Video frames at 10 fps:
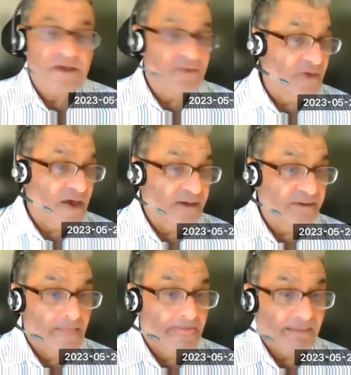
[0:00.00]
than
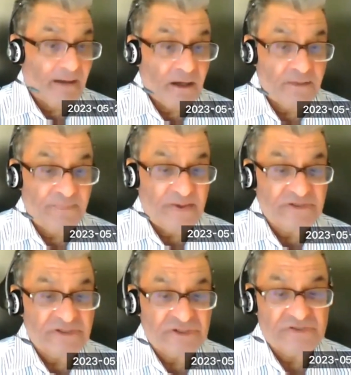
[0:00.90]
our
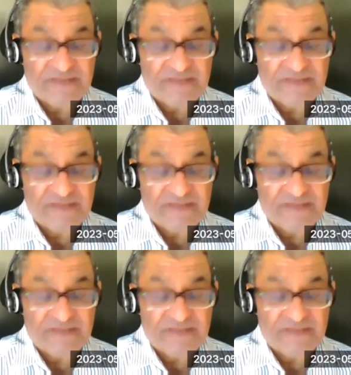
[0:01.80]
competitors,